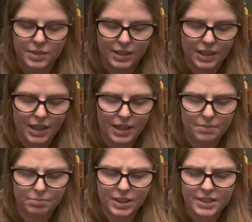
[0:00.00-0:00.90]
and I
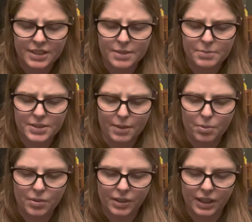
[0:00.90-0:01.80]
listed them
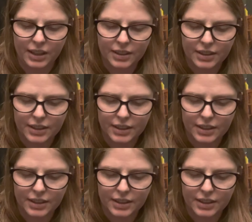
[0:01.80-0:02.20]
separately